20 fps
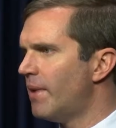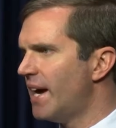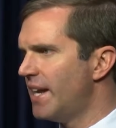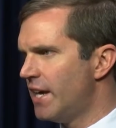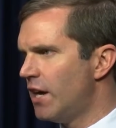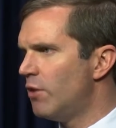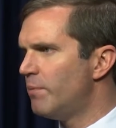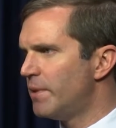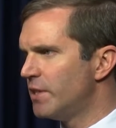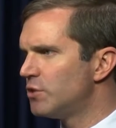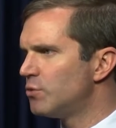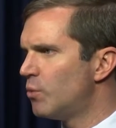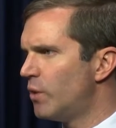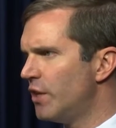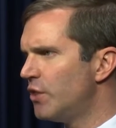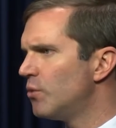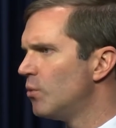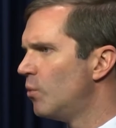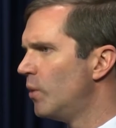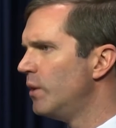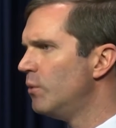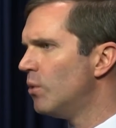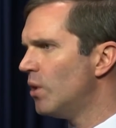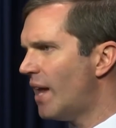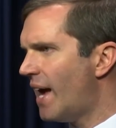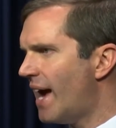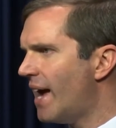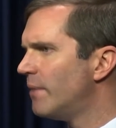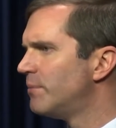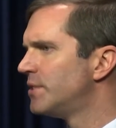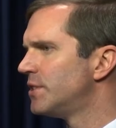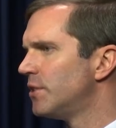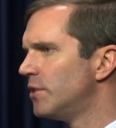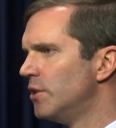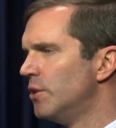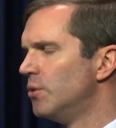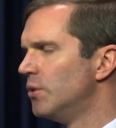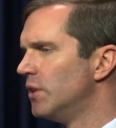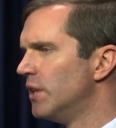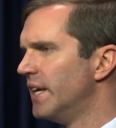his 4 years in
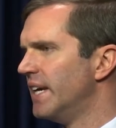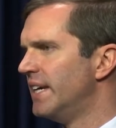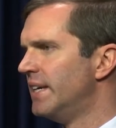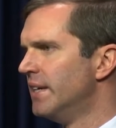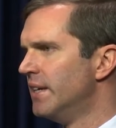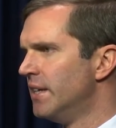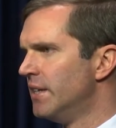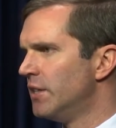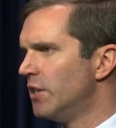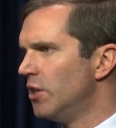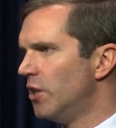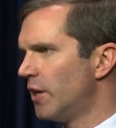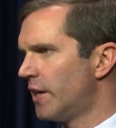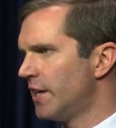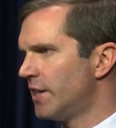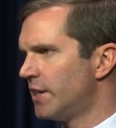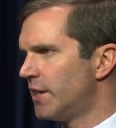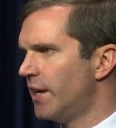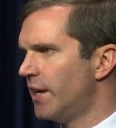office. You know,